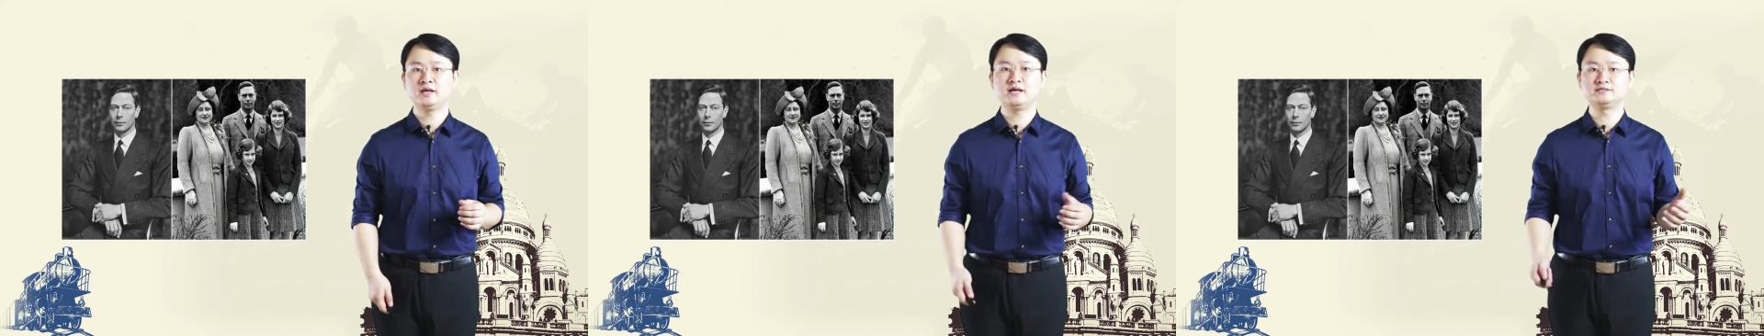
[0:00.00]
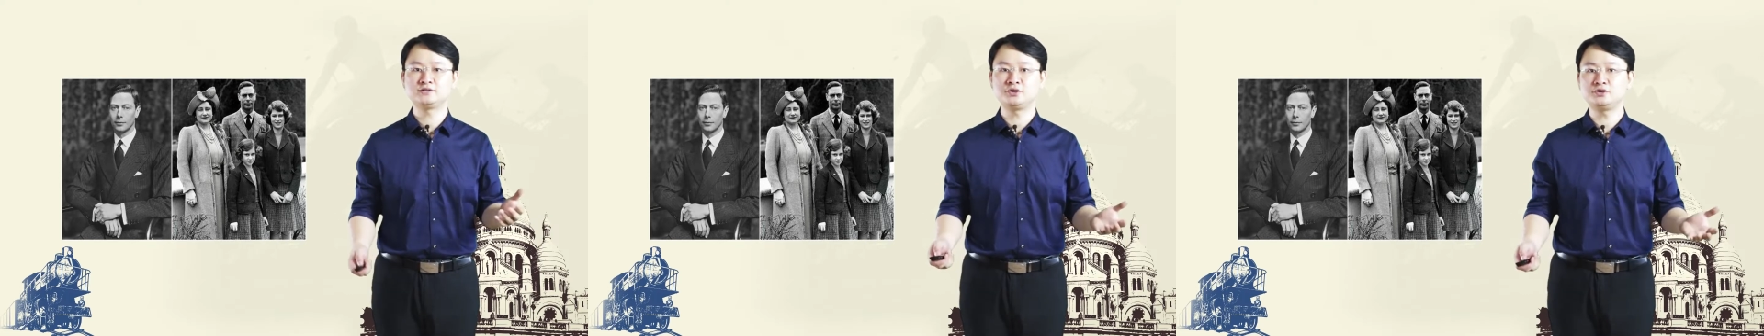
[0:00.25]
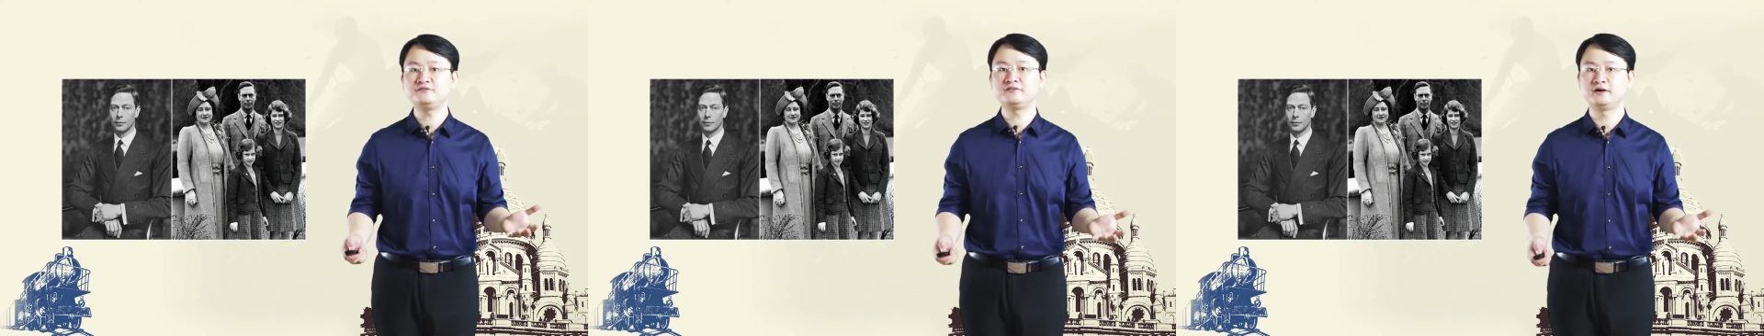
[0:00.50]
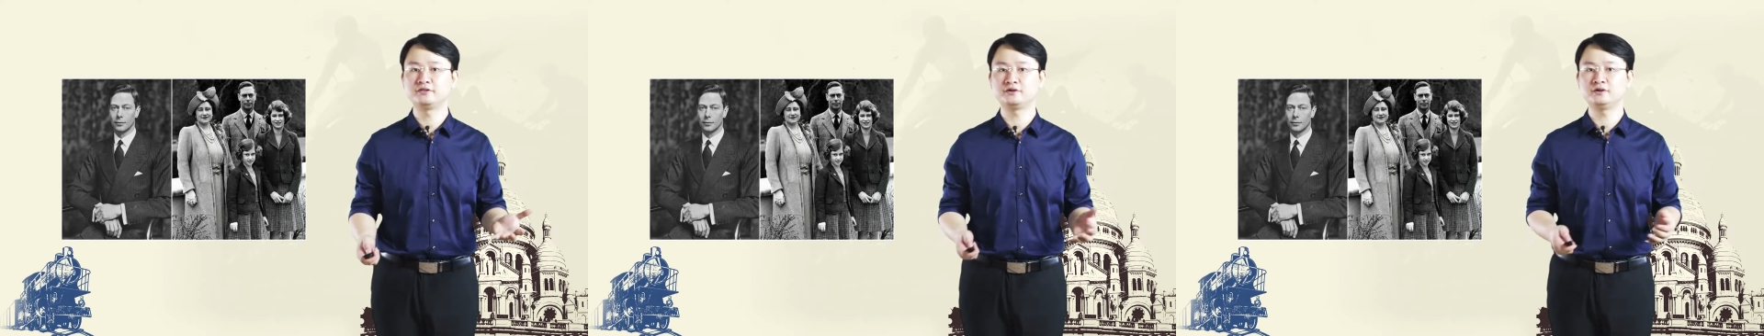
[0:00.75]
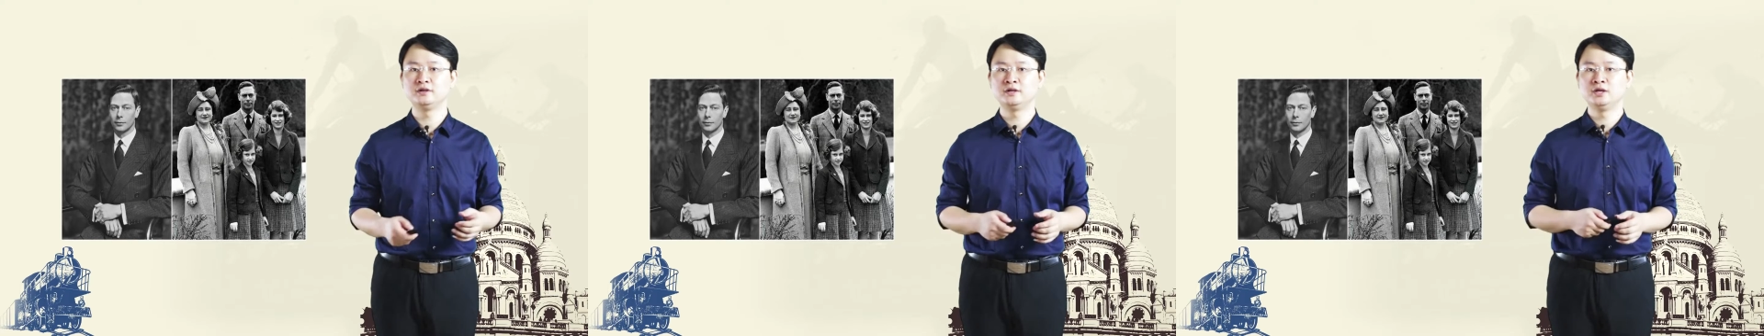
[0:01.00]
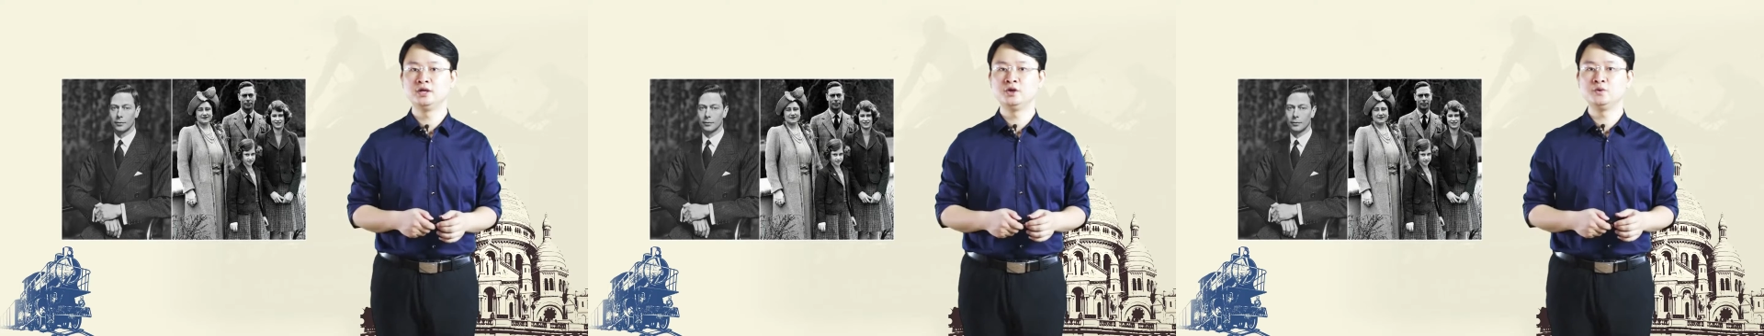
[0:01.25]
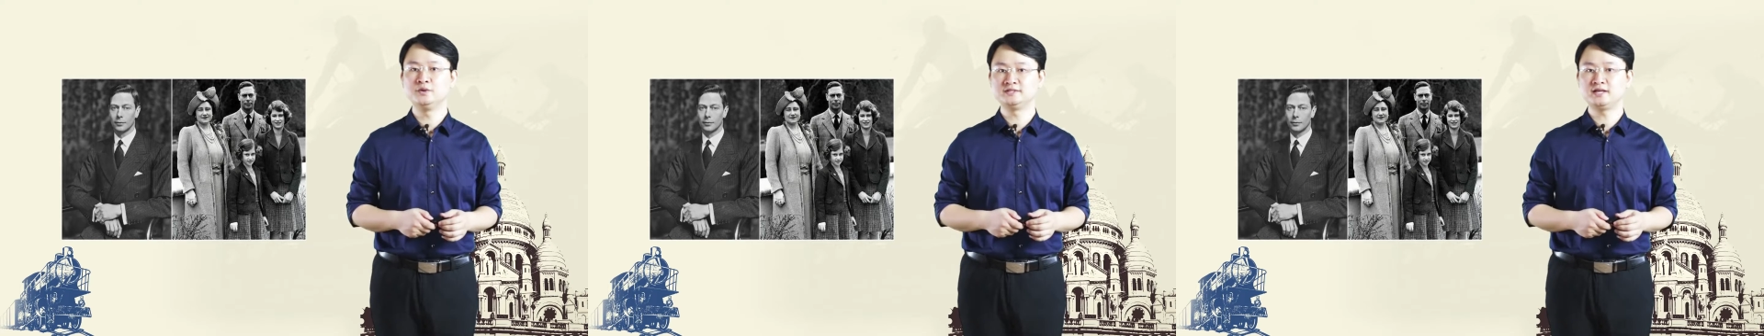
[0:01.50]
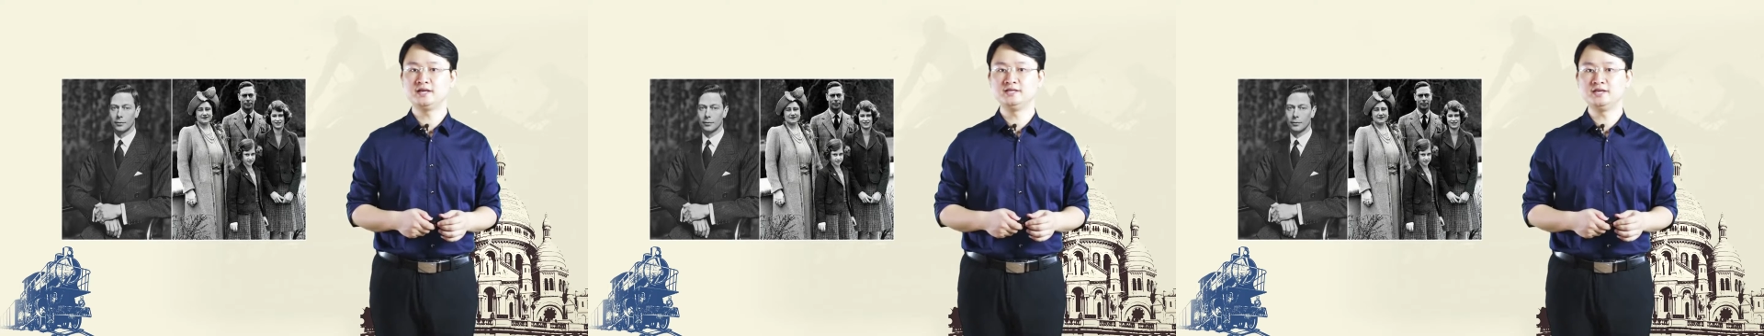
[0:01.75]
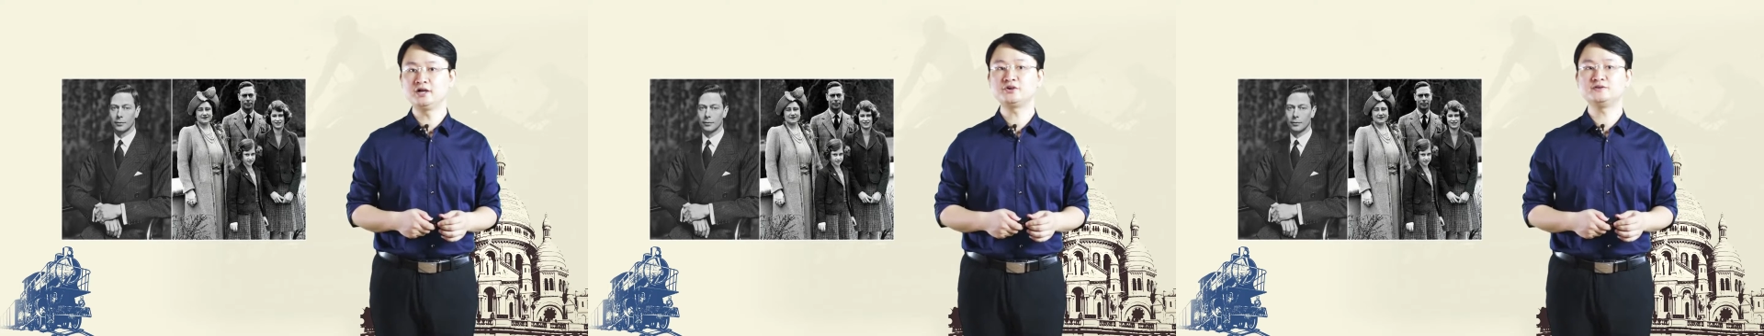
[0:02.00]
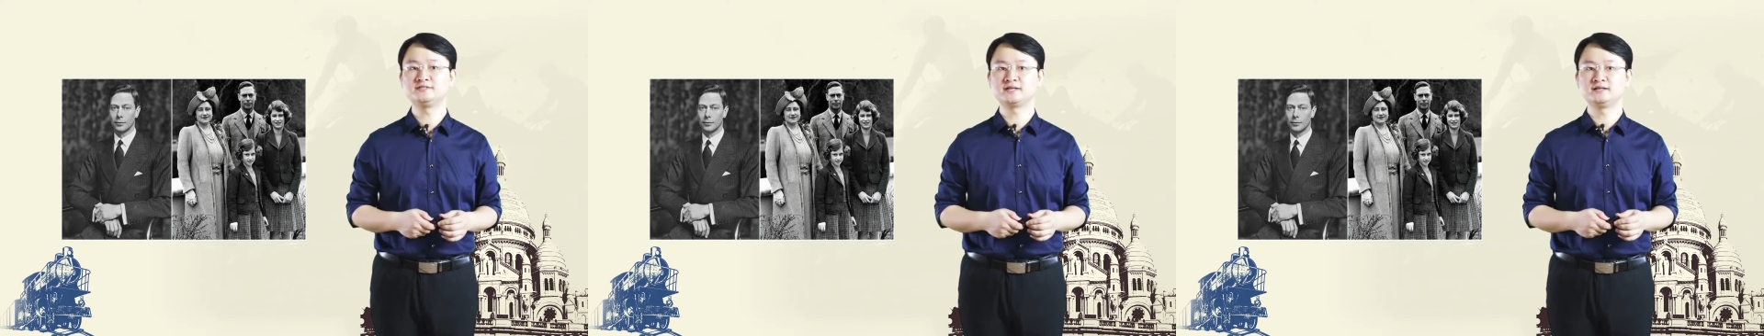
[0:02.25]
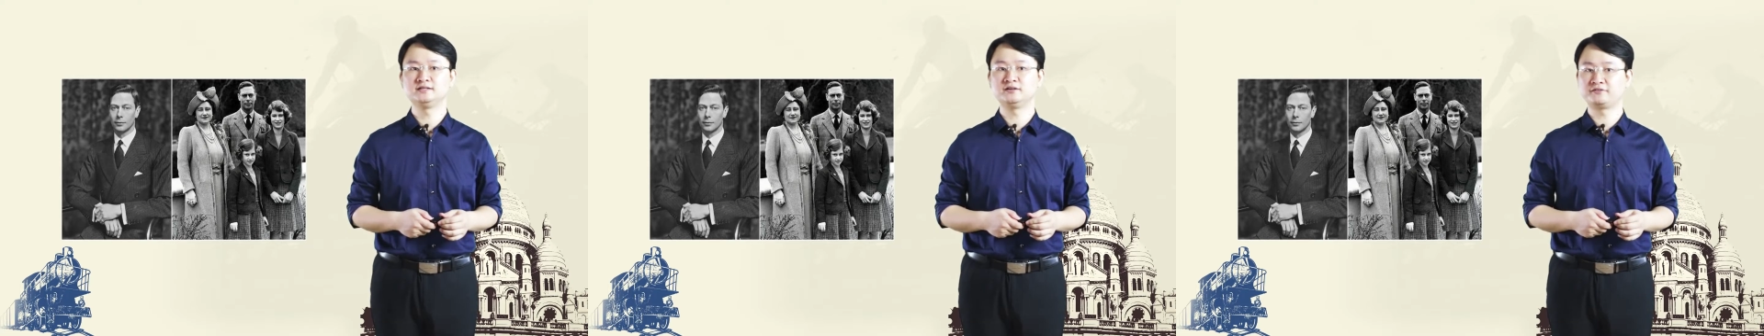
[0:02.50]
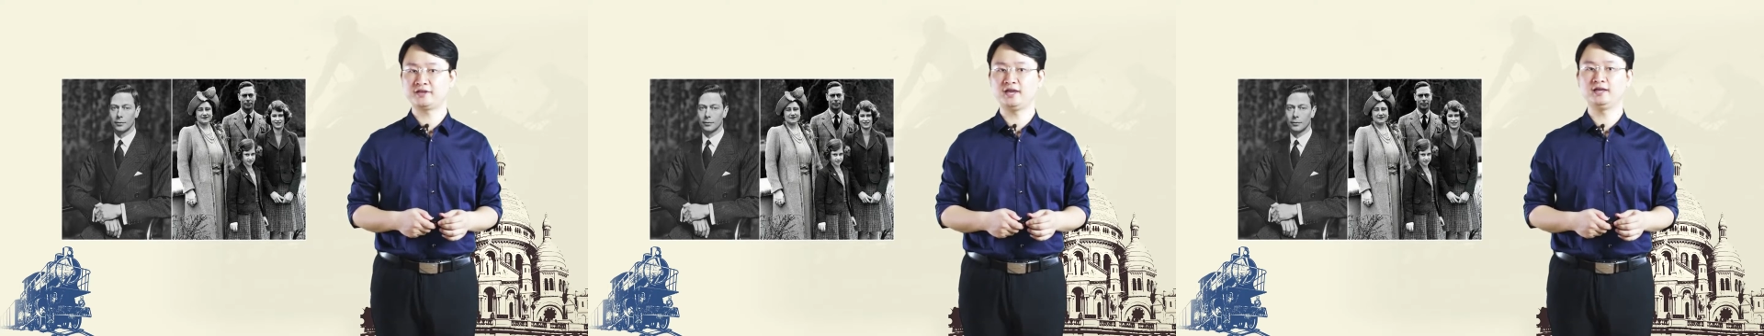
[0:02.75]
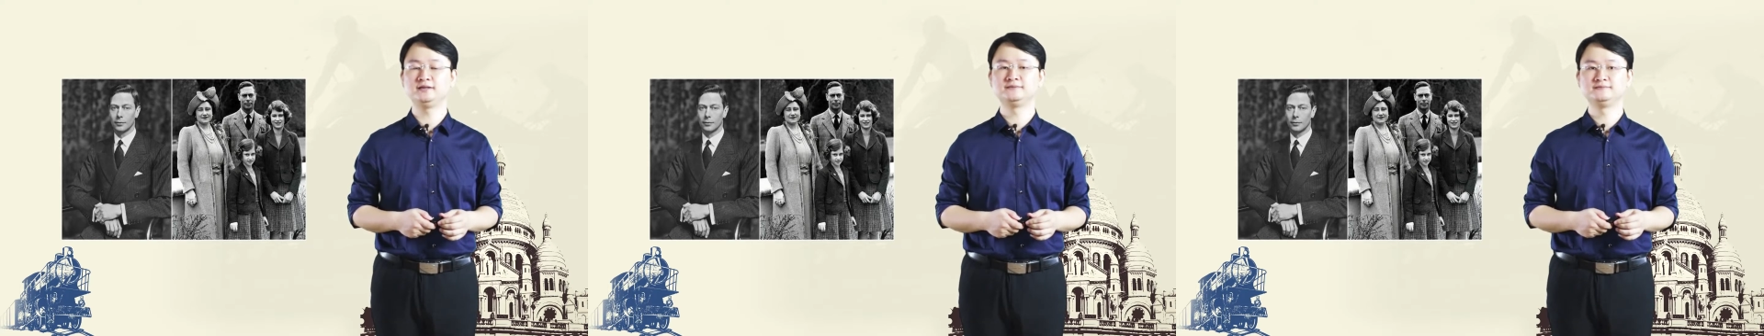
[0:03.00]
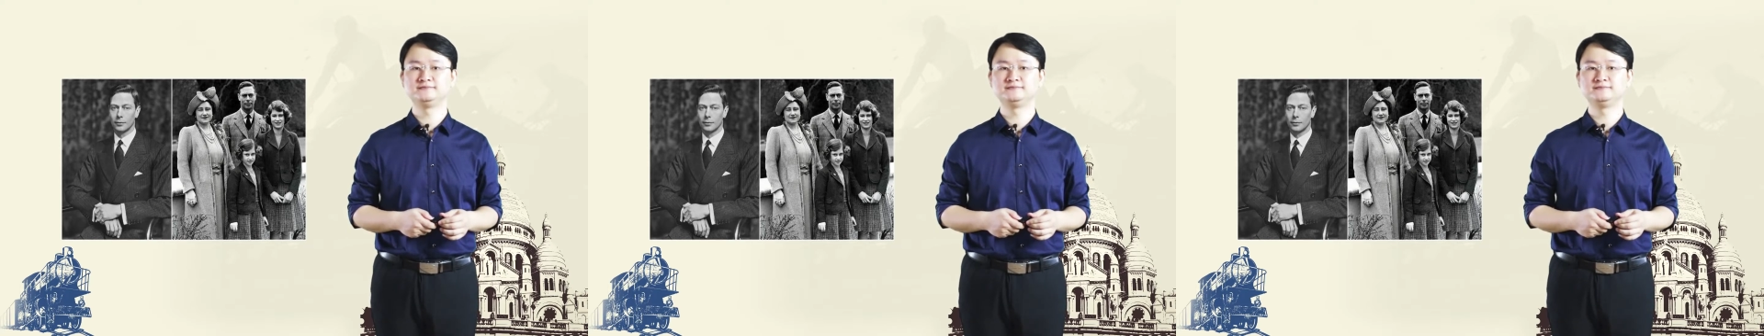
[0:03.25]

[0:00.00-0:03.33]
as her father was a younger son of king.